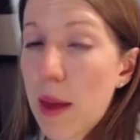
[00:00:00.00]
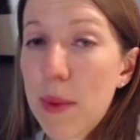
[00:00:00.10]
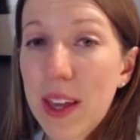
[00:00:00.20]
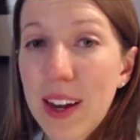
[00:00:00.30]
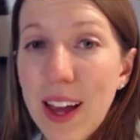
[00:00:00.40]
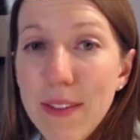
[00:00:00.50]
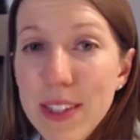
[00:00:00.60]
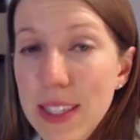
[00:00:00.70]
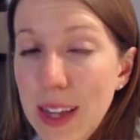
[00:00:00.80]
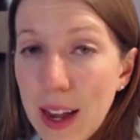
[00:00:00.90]
am I going to have
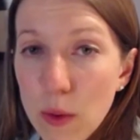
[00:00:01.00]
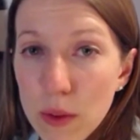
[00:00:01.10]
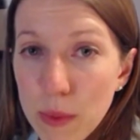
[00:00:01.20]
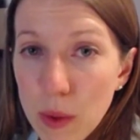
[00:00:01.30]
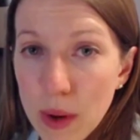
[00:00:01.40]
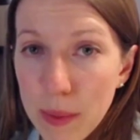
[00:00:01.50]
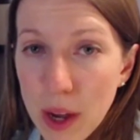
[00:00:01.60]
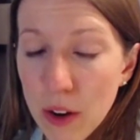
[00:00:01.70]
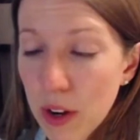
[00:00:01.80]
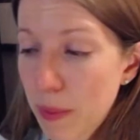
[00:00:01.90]
a snack with me when I'm
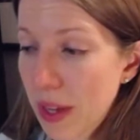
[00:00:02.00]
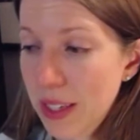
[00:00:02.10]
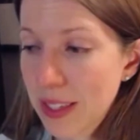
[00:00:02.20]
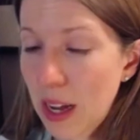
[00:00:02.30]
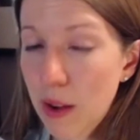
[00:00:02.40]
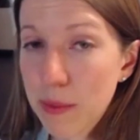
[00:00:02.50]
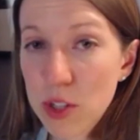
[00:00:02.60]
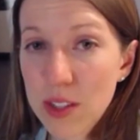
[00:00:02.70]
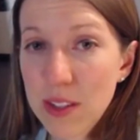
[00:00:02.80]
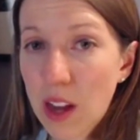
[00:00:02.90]
hungry, because now I'm
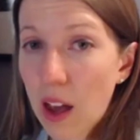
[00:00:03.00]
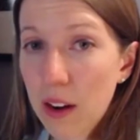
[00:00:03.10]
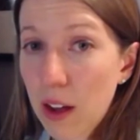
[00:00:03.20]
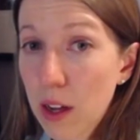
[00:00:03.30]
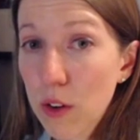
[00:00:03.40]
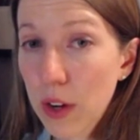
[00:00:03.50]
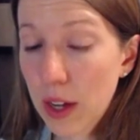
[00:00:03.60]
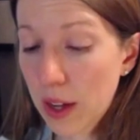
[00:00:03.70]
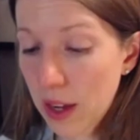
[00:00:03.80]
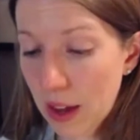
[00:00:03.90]
just not
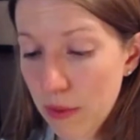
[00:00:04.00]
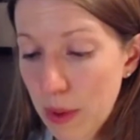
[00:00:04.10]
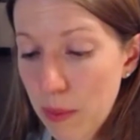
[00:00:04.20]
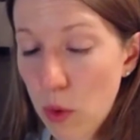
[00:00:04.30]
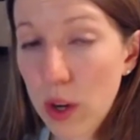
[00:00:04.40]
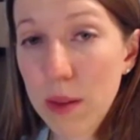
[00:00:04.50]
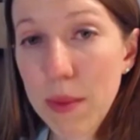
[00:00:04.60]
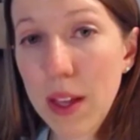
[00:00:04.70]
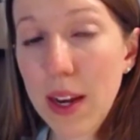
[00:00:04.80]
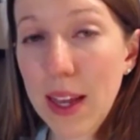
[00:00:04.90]
hungry. I can have my morning
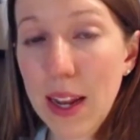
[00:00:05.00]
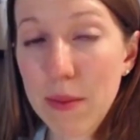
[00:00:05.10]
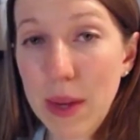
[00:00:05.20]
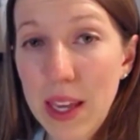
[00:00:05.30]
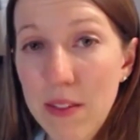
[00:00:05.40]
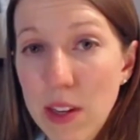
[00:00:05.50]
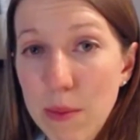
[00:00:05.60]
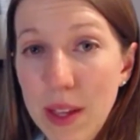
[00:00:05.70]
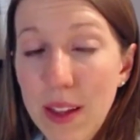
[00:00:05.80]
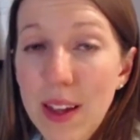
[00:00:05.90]
meal and I can have my
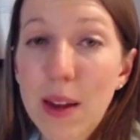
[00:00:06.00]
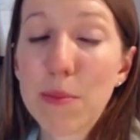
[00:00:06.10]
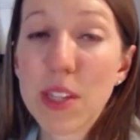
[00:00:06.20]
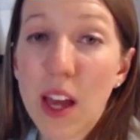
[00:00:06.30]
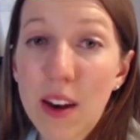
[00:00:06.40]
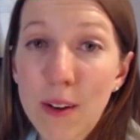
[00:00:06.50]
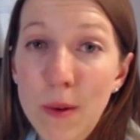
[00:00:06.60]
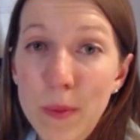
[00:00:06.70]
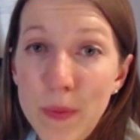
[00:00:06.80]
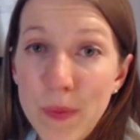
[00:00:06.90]
evening meal and I'm done.
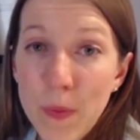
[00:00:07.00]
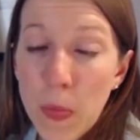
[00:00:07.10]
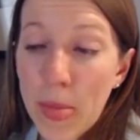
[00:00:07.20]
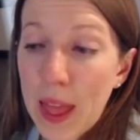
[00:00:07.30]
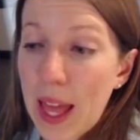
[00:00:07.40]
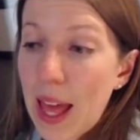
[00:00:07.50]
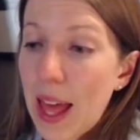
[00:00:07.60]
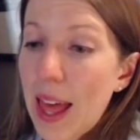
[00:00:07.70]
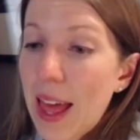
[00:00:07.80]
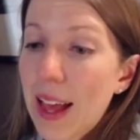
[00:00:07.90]

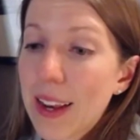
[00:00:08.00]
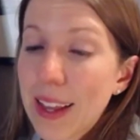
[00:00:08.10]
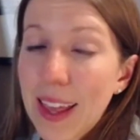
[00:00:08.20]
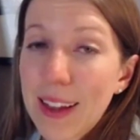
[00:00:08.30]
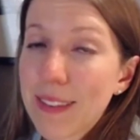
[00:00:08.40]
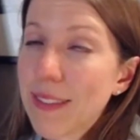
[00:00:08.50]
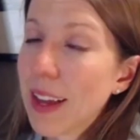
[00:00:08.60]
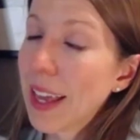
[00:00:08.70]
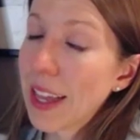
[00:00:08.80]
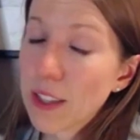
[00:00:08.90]
And again,
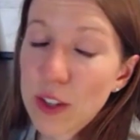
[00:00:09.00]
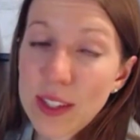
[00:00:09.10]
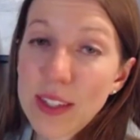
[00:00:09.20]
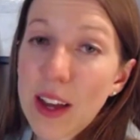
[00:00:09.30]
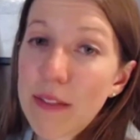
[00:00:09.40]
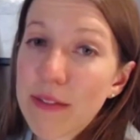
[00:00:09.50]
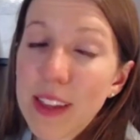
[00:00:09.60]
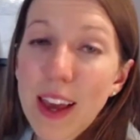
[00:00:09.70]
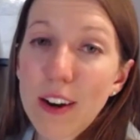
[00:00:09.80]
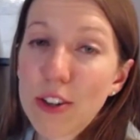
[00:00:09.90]
I can't stress enough,
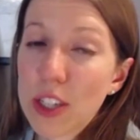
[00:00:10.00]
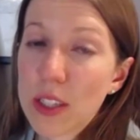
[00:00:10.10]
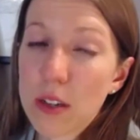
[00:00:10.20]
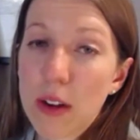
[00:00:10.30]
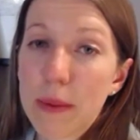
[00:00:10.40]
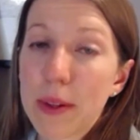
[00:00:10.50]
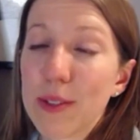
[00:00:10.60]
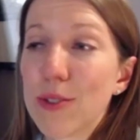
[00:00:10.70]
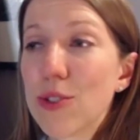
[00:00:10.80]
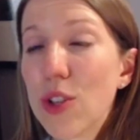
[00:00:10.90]
the energy is incredible.
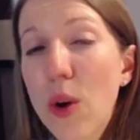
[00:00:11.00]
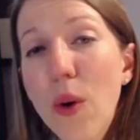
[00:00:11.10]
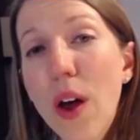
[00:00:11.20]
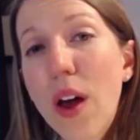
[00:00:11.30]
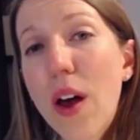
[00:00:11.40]
So